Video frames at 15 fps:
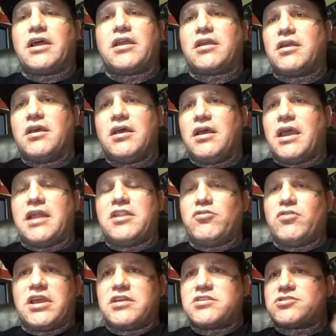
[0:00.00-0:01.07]
like and you
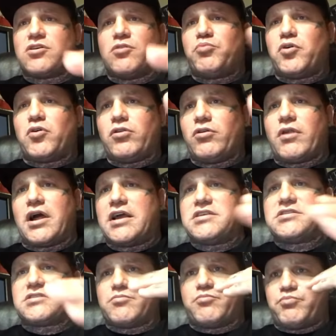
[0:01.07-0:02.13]
get so
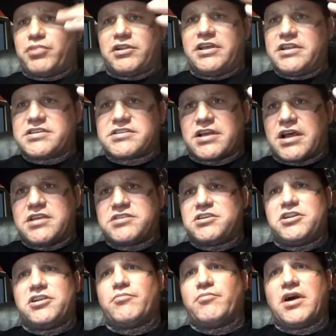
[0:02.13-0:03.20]
polarized and politicized
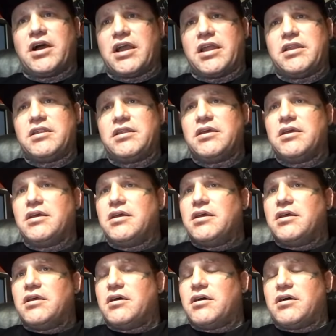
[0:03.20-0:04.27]
in your mind,
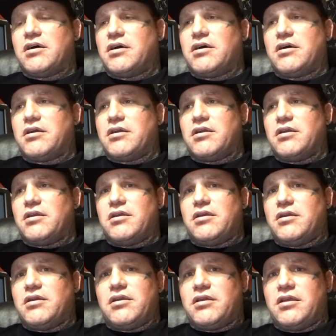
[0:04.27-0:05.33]

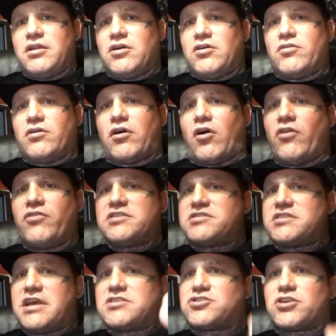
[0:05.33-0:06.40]
all these
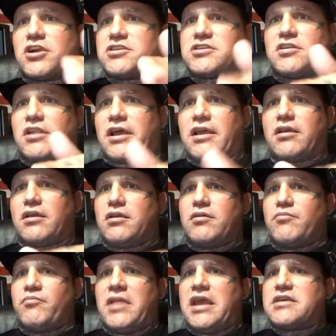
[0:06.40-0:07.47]
things start to like
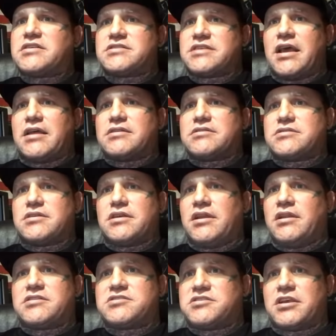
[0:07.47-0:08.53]
make sense
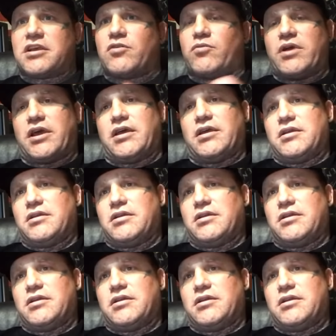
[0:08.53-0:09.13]
in a sick way.